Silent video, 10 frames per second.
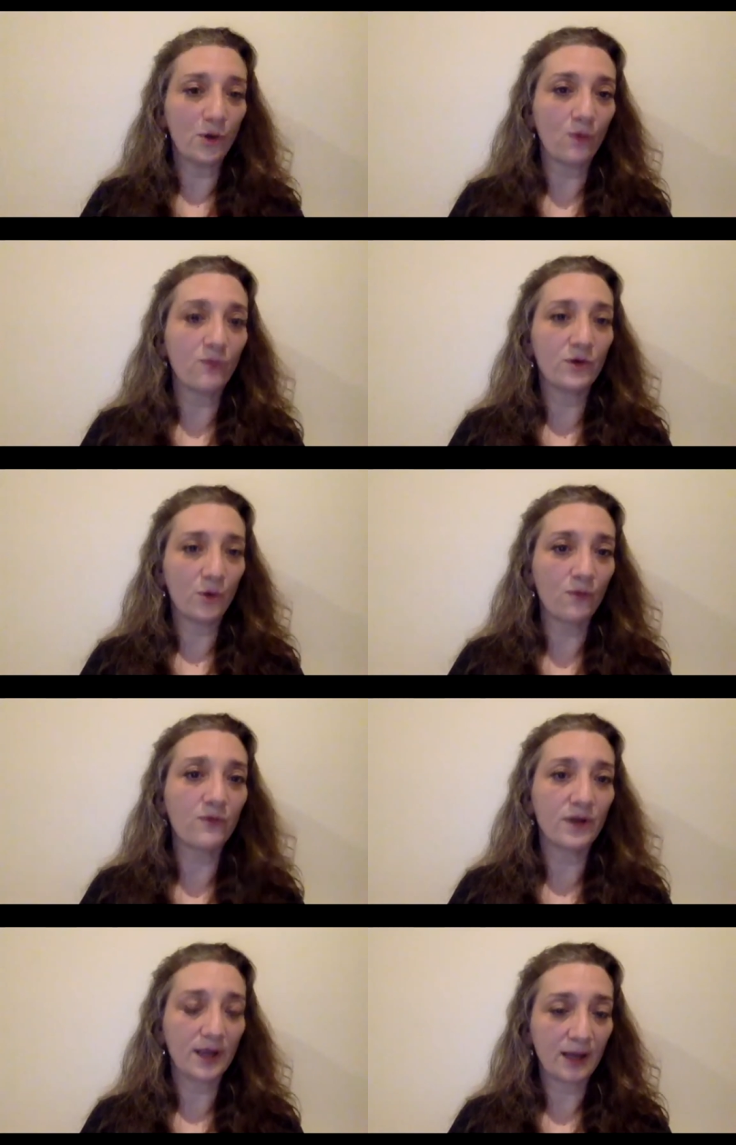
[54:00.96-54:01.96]
over and
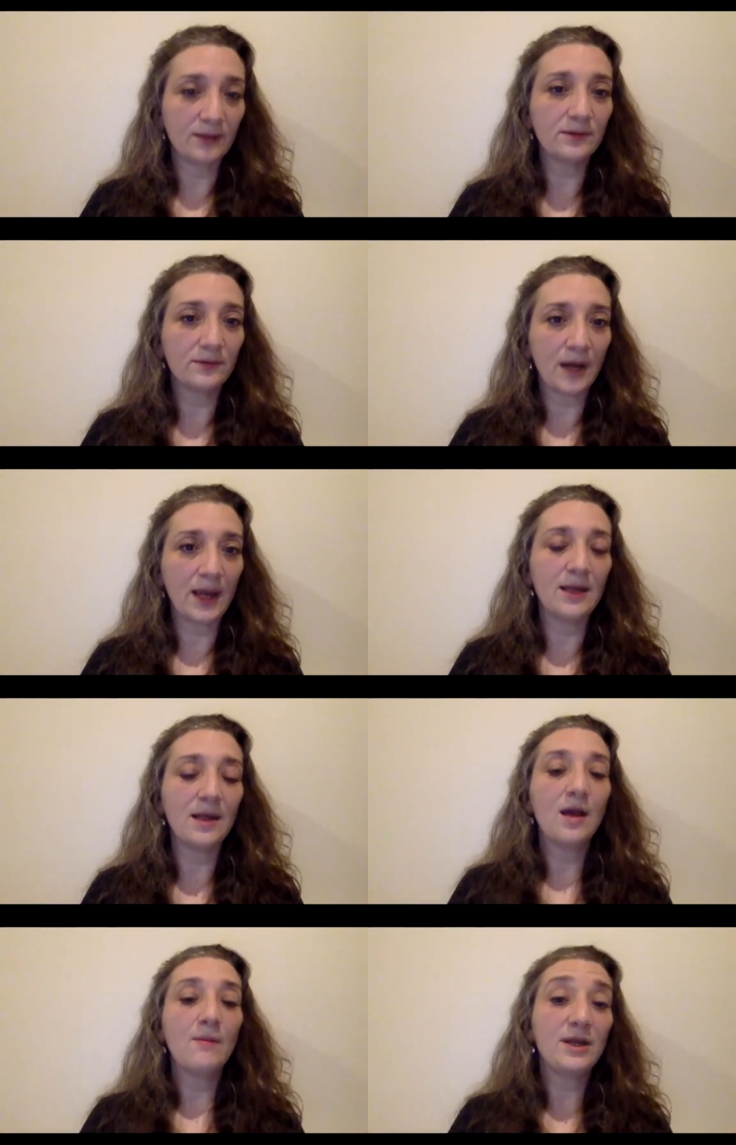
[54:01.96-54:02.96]
over again, right?
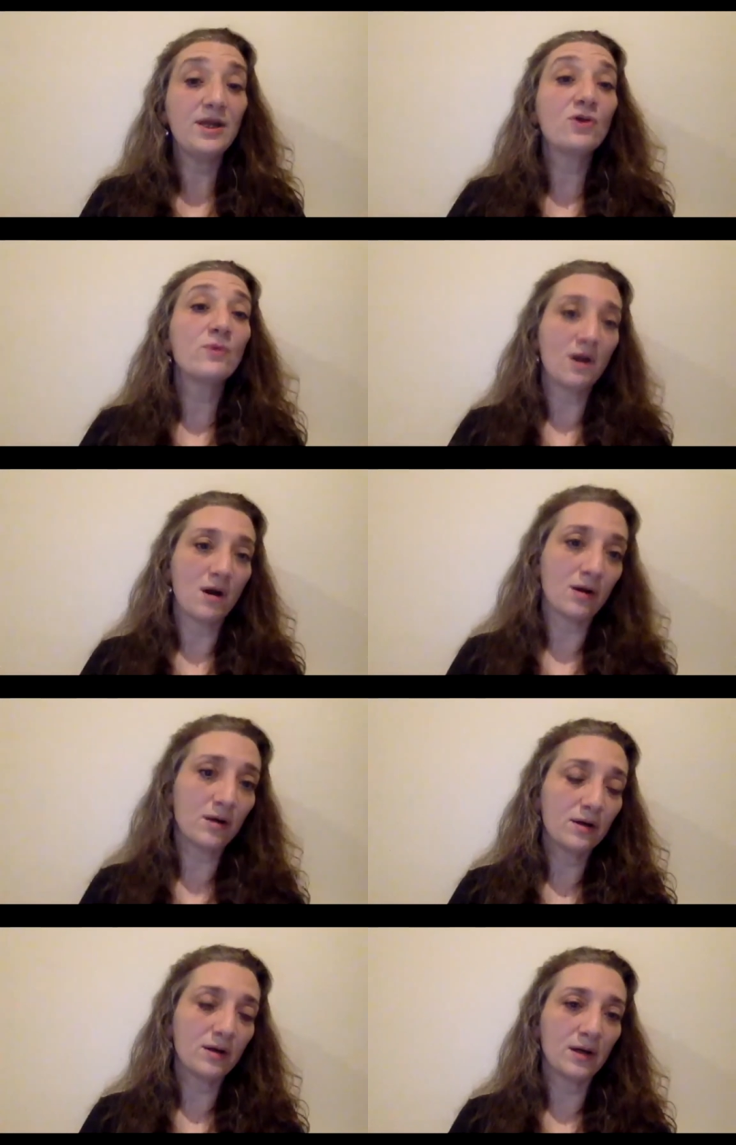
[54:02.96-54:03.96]
But here we
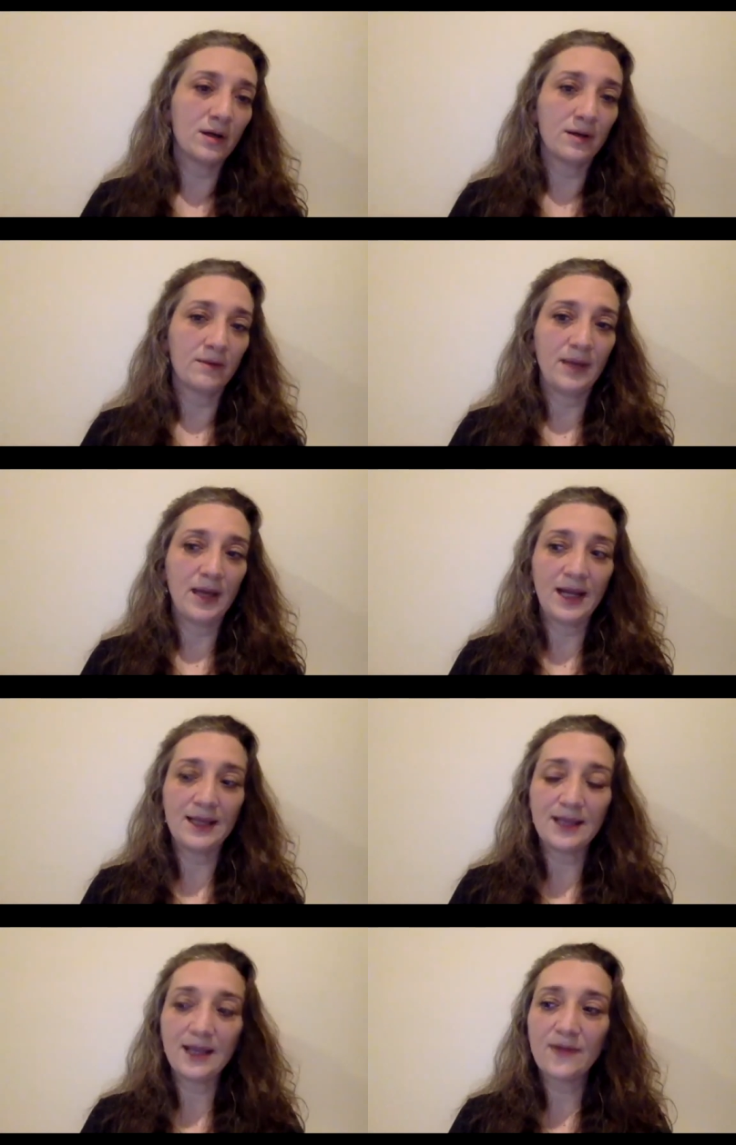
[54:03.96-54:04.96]
are. Um, and I
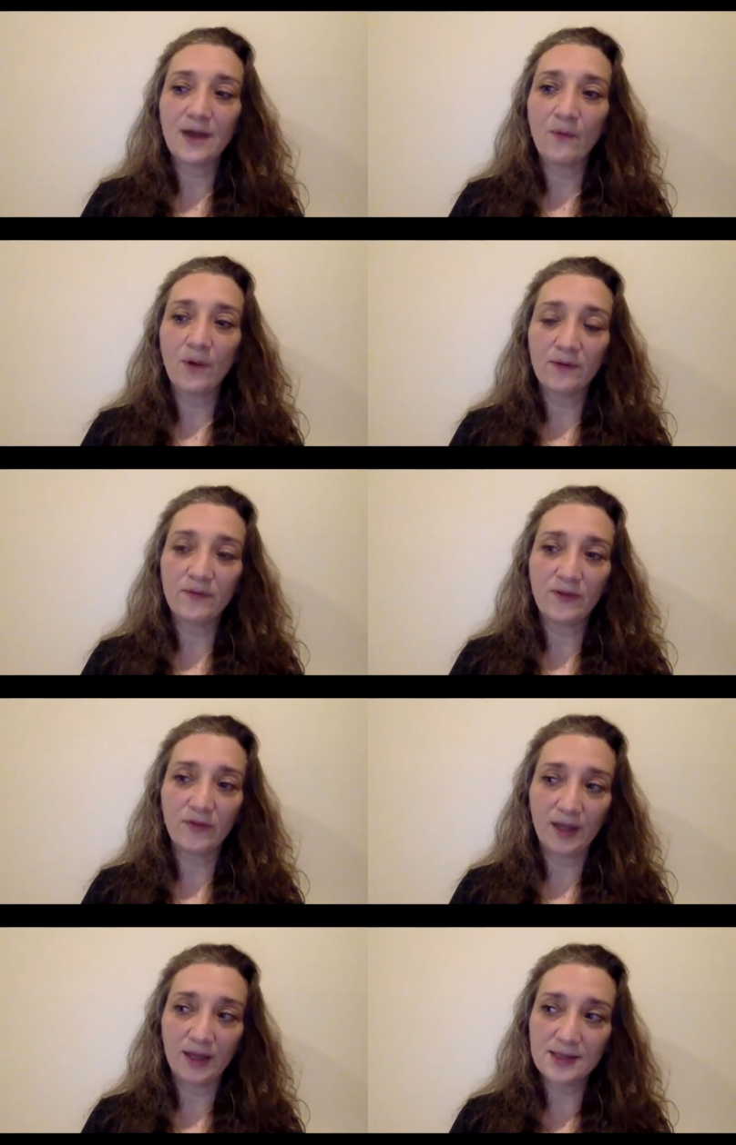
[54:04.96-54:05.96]
think that one of the
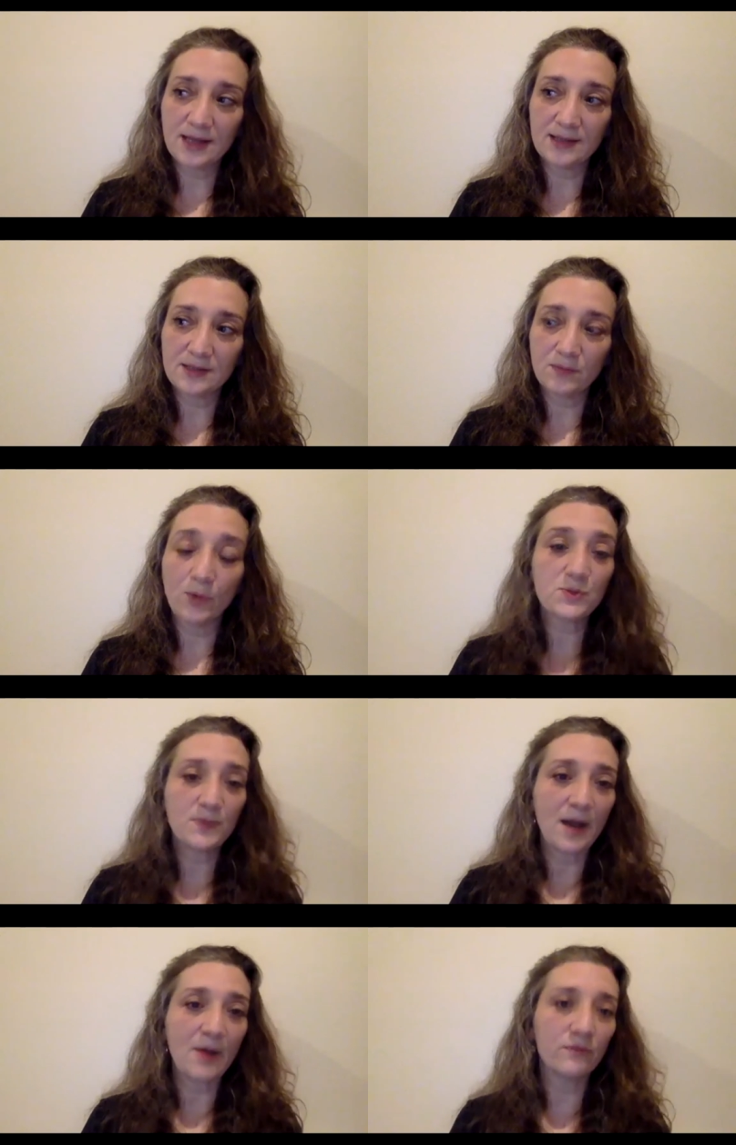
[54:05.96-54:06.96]
things that's most
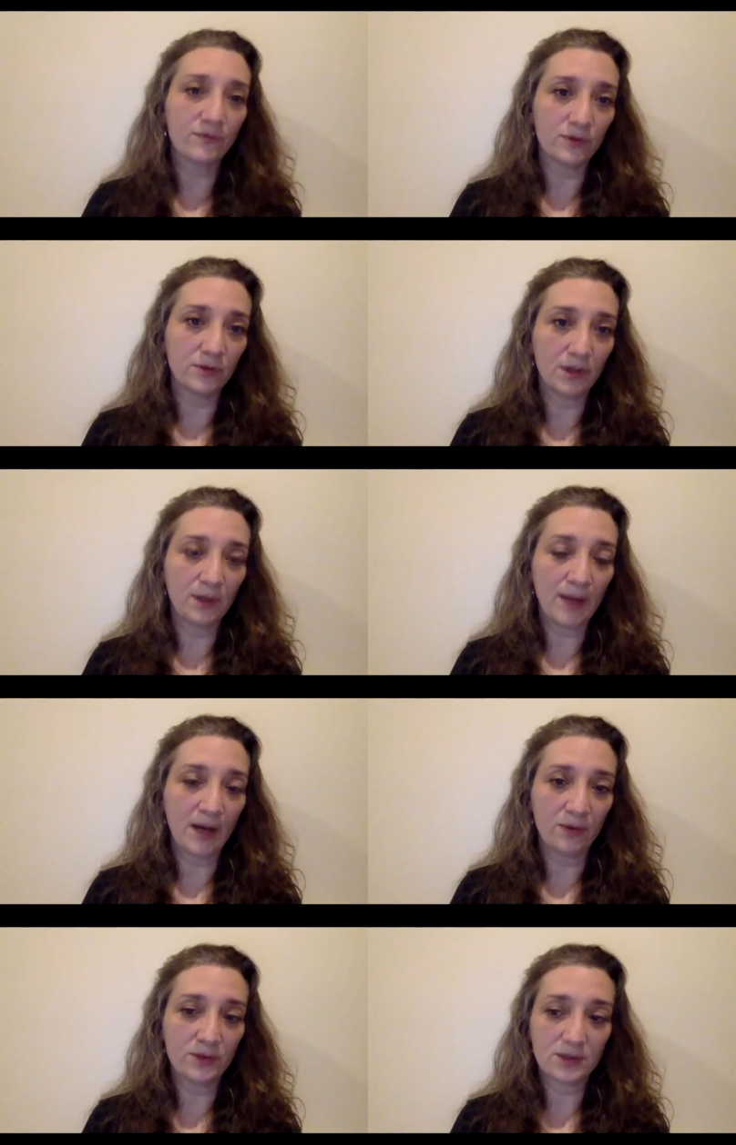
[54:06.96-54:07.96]
powerful
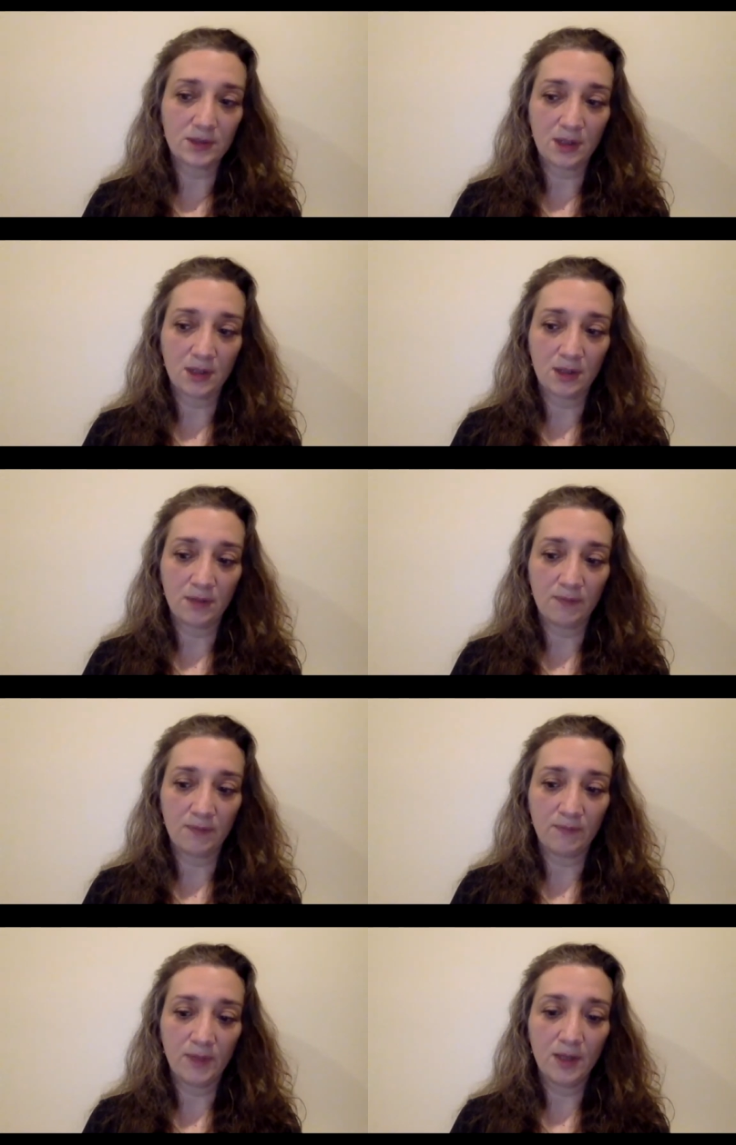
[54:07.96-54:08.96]
about um,
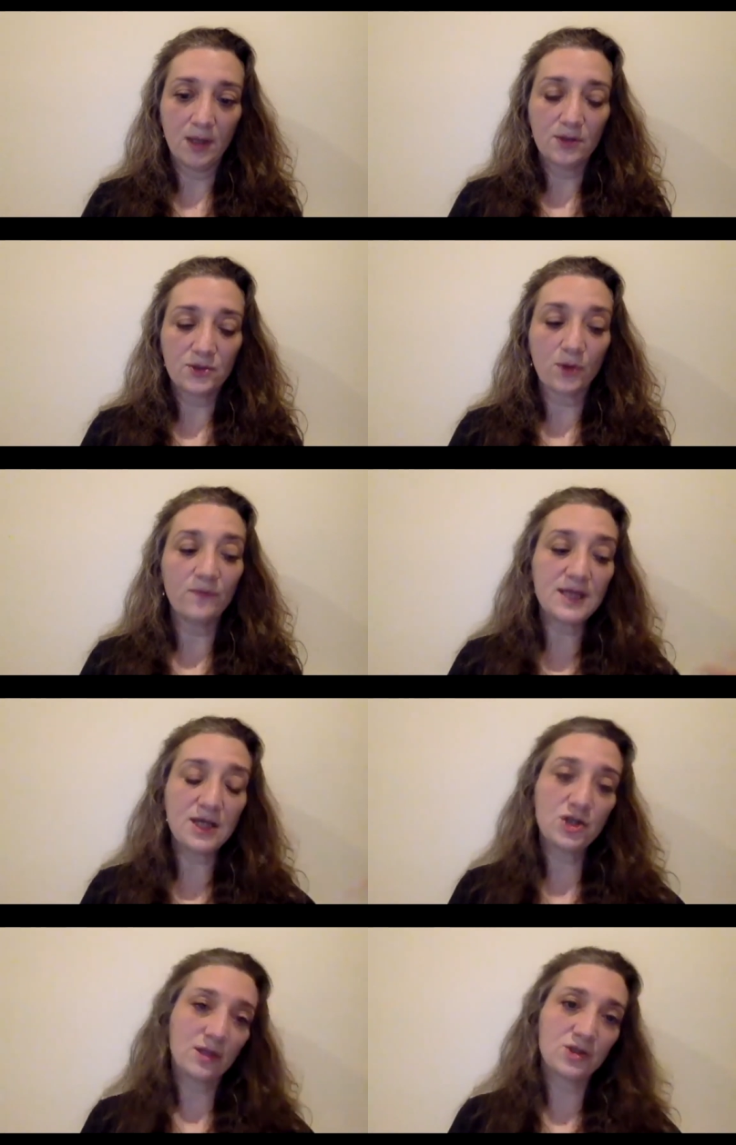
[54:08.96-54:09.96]
sort of
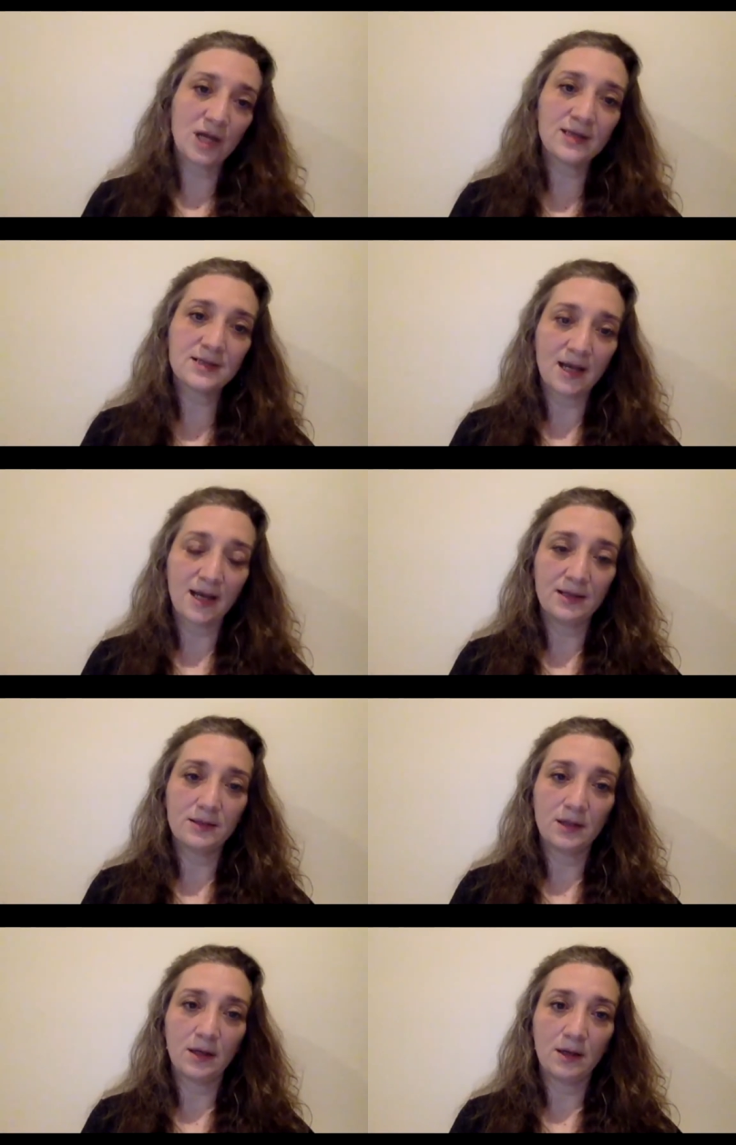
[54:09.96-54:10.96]
teaching the genocide,
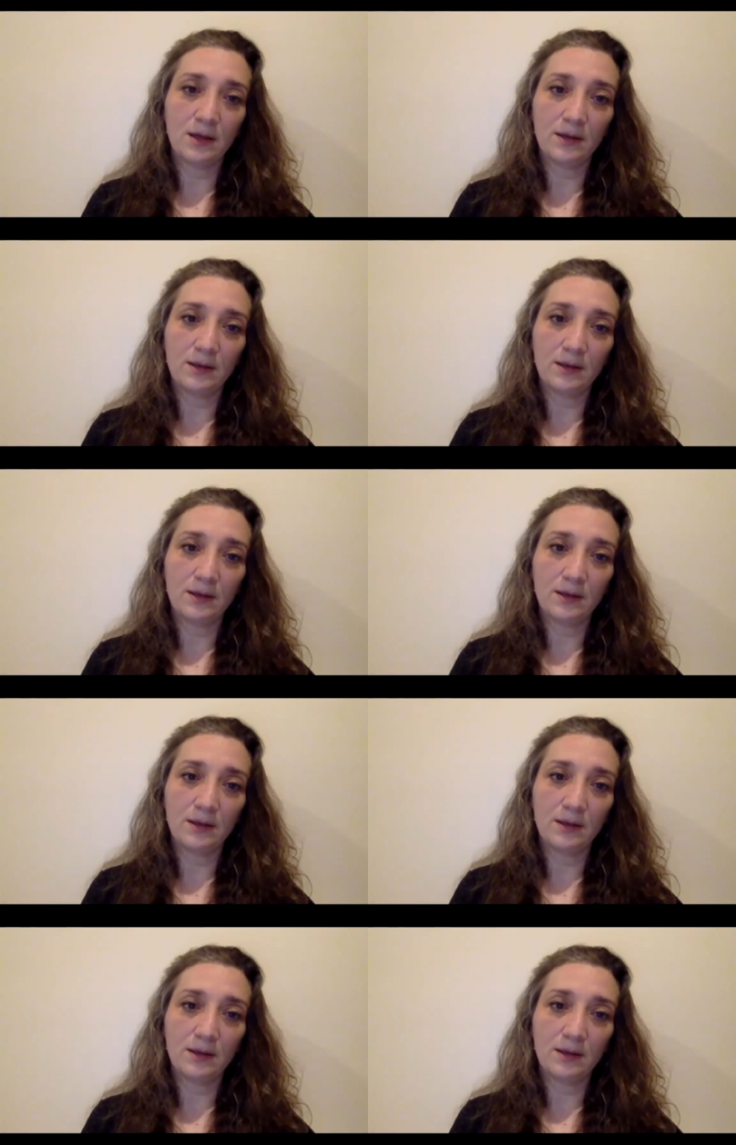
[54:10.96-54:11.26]
uh,